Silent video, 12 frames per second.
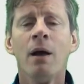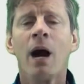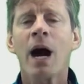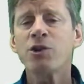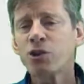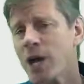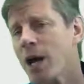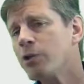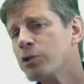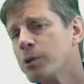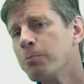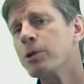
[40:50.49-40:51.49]
I
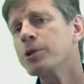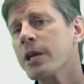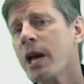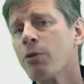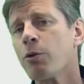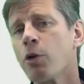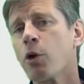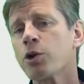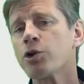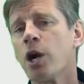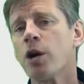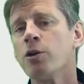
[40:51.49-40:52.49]
challenge you, put together an org
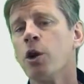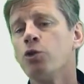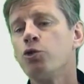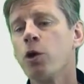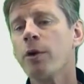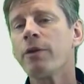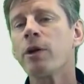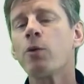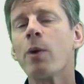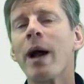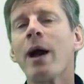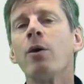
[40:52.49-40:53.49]
chart driven
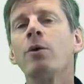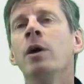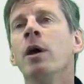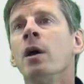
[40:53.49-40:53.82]
around